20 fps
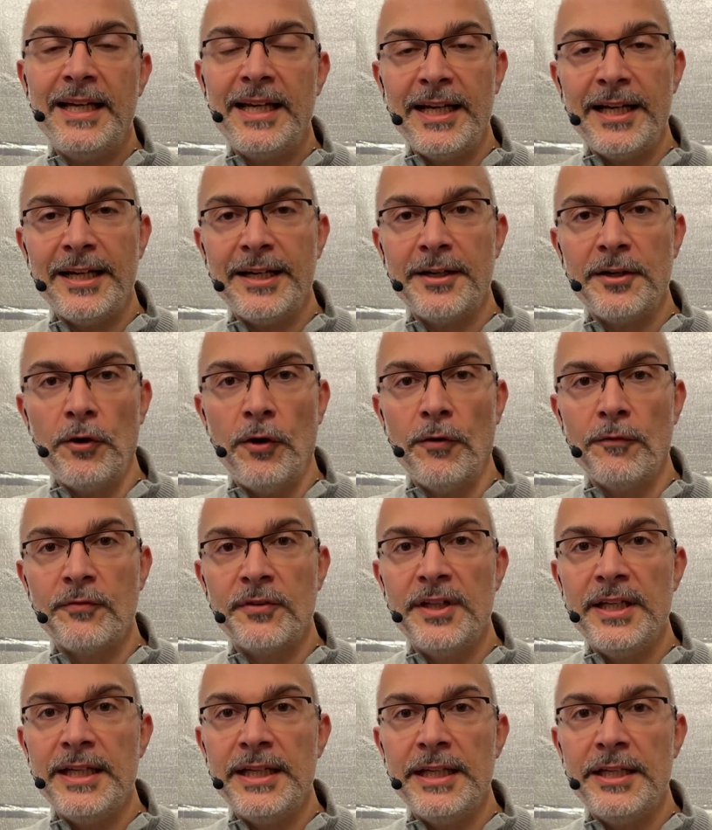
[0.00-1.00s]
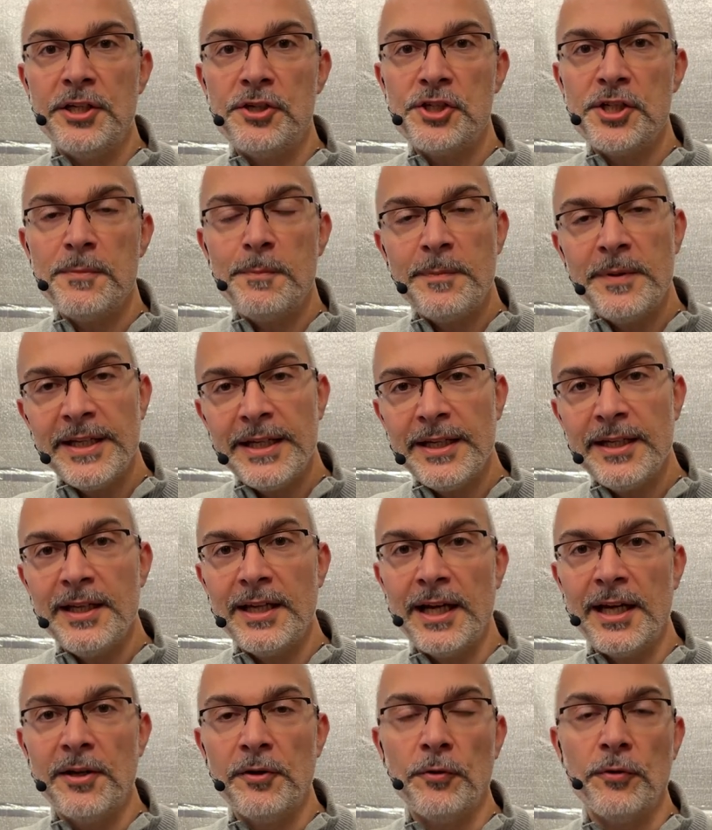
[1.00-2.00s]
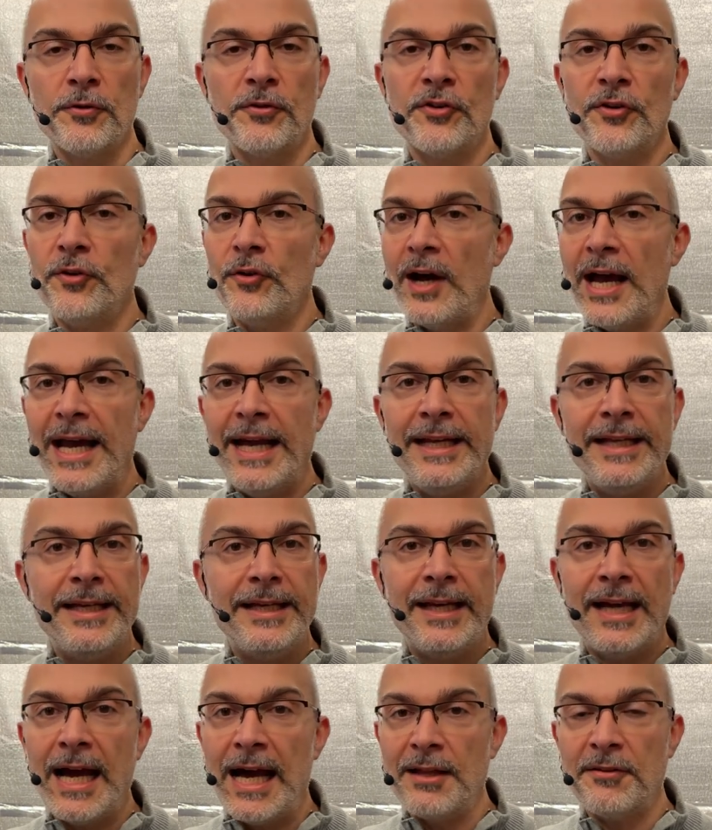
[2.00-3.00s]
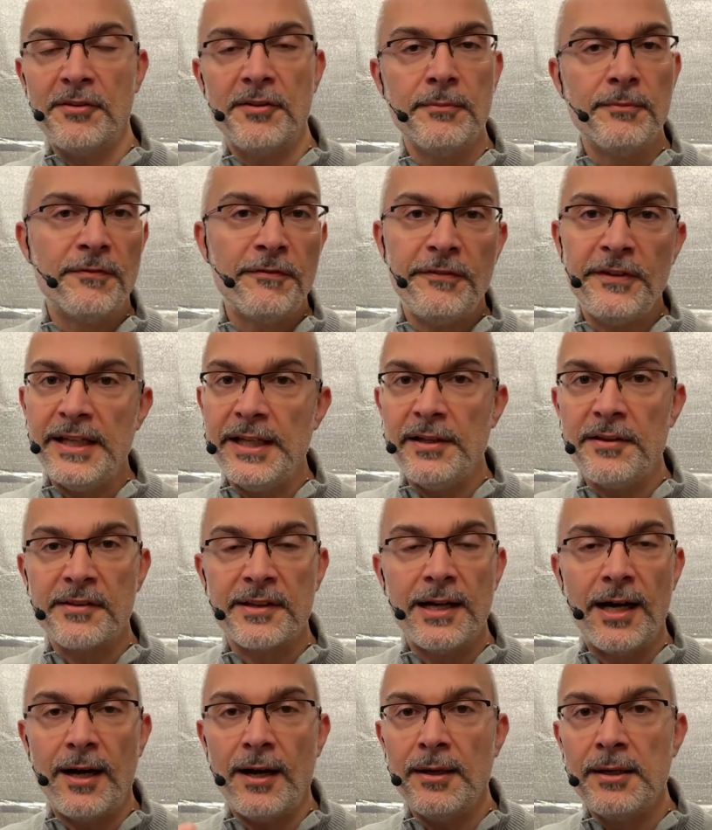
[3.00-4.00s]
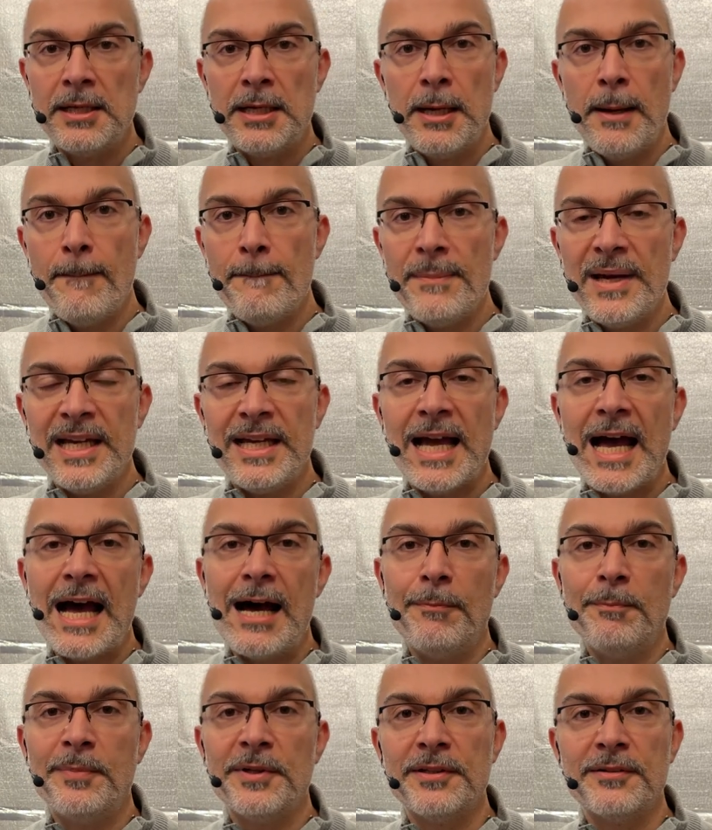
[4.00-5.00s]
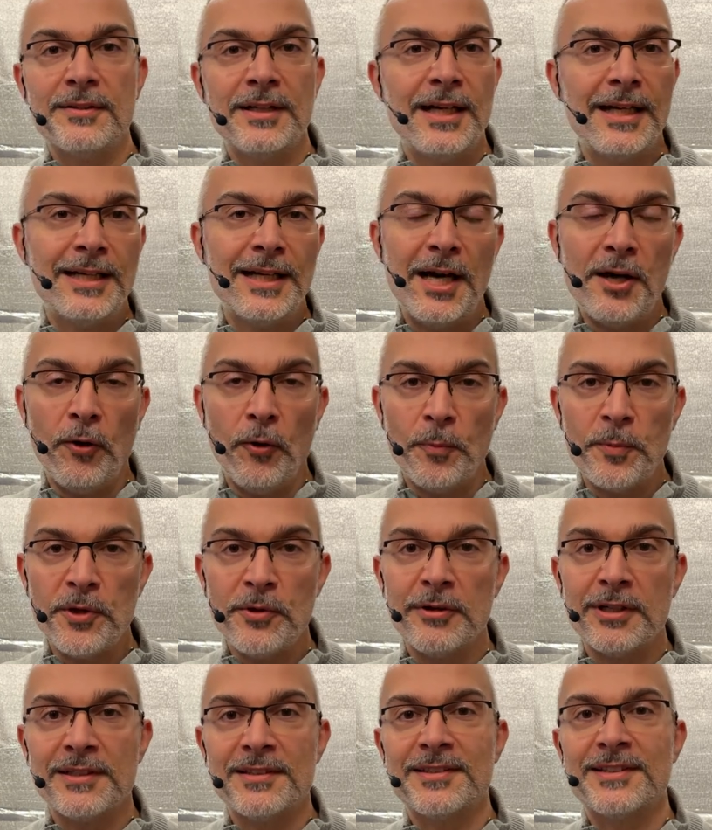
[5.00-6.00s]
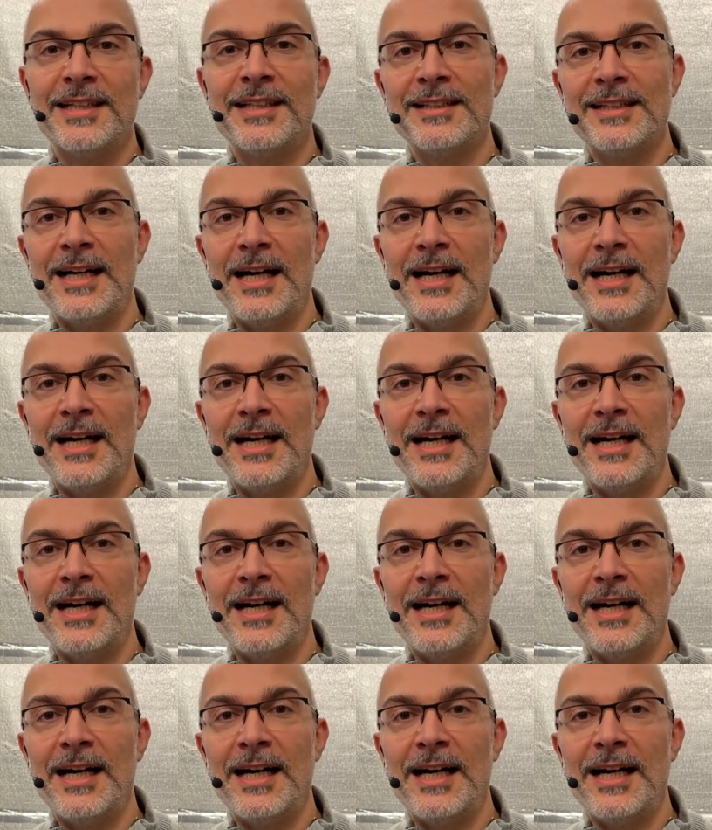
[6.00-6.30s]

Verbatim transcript: care of the shipping and also any custom fees that may happen. And I hope you understand